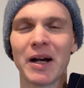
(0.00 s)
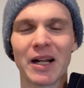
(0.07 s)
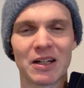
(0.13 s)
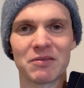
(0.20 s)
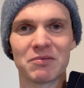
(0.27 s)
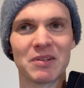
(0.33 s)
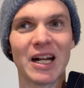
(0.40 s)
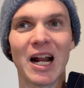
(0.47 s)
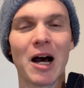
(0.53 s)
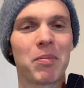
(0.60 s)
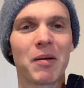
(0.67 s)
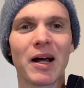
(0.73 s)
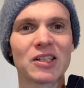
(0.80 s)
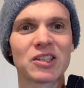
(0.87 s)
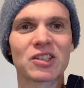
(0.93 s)
had it in R
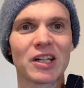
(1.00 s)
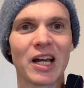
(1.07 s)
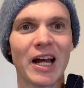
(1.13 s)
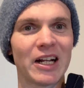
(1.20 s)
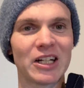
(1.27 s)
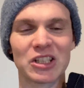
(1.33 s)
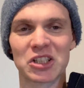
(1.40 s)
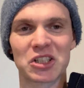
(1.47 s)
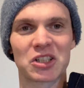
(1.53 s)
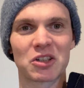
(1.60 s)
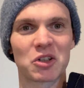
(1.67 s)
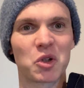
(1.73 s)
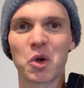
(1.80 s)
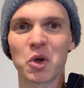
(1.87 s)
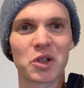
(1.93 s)
plus and it
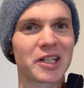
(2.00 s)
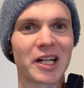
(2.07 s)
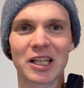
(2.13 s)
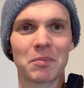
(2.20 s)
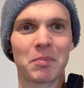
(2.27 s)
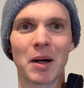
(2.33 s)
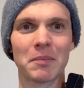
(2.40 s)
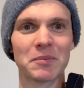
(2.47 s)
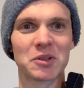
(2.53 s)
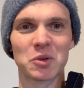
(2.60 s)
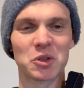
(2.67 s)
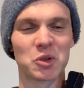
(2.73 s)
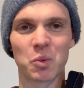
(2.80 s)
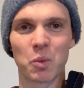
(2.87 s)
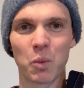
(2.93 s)
just couldn't take the bumps. It
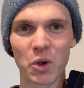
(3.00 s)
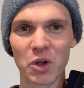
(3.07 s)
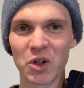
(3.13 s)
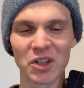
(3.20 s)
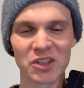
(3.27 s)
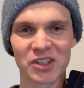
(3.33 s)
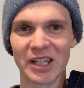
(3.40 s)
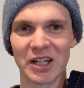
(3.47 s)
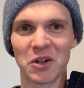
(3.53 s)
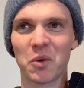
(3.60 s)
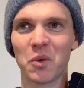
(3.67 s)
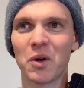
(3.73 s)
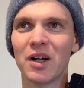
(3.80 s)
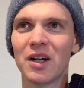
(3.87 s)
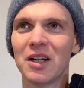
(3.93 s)
just would not
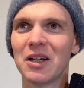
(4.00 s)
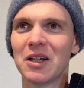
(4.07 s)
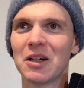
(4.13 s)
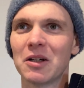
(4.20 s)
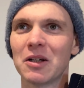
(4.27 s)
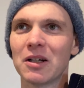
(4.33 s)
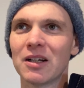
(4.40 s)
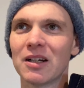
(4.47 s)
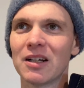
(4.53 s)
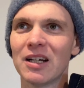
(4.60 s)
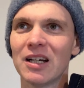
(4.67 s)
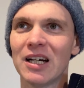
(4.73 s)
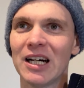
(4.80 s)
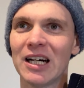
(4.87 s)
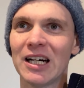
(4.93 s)
settle.
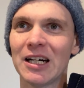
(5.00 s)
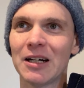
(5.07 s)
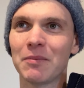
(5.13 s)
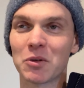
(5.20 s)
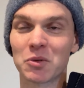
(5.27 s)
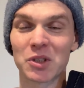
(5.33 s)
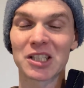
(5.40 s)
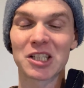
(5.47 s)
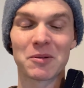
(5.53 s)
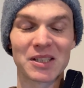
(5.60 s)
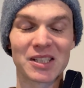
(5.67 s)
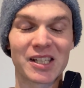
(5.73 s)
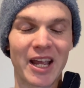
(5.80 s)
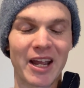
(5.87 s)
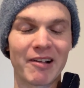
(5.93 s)
It was actually a bit
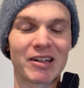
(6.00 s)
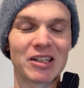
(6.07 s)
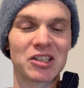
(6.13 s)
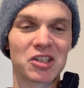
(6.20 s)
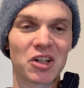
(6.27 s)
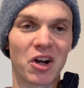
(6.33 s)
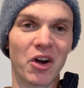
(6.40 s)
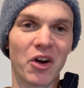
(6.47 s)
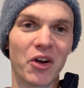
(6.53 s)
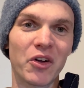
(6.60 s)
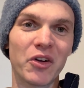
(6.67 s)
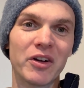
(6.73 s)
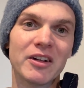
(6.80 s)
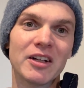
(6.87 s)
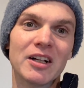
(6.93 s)
scary.
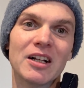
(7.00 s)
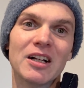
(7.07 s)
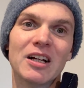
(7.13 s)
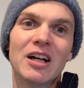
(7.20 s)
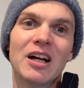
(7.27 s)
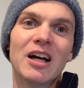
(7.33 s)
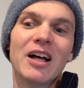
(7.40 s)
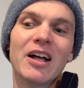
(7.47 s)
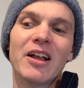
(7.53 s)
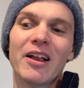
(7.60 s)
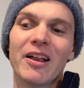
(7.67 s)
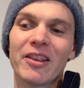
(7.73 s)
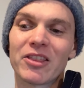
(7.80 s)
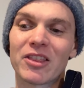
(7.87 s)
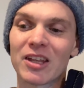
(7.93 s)
So
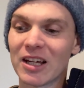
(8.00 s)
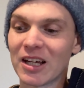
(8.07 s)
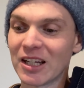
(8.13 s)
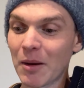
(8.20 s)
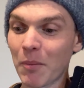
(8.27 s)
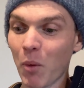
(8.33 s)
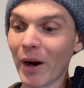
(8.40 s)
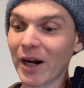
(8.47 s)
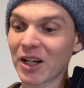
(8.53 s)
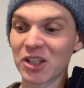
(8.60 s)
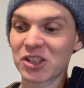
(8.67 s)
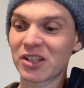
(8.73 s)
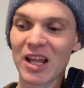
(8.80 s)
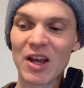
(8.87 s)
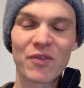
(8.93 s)
the number one
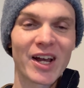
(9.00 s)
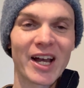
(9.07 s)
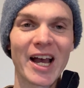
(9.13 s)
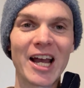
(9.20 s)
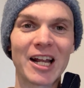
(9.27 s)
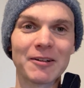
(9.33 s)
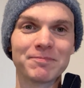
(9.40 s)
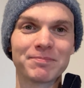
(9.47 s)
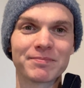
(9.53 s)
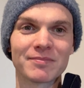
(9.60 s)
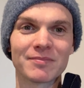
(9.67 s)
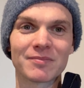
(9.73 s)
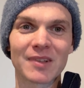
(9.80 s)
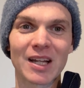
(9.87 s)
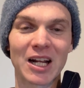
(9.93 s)
goes to the FK8,
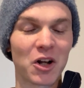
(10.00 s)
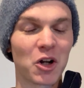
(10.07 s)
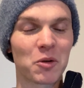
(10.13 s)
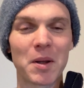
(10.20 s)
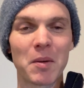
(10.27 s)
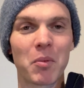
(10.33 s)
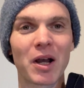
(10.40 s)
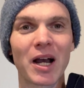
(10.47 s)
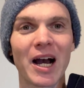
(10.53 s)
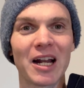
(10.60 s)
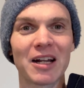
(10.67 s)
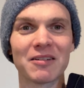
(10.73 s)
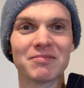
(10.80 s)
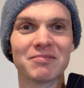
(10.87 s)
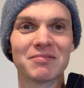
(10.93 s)
and a lot of people
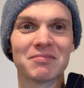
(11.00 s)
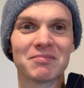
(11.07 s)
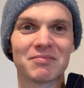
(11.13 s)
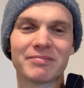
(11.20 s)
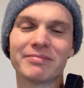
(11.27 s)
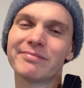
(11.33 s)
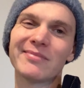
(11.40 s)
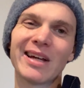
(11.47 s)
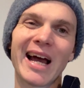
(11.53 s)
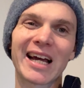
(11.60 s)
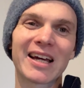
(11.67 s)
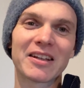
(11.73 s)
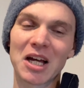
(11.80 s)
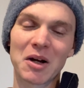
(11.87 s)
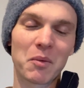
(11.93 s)
can't hack
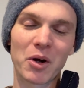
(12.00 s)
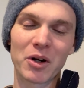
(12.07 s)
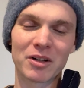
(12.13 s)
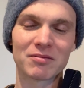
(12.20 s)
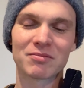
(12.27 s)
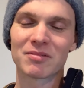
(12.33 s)
it. They won't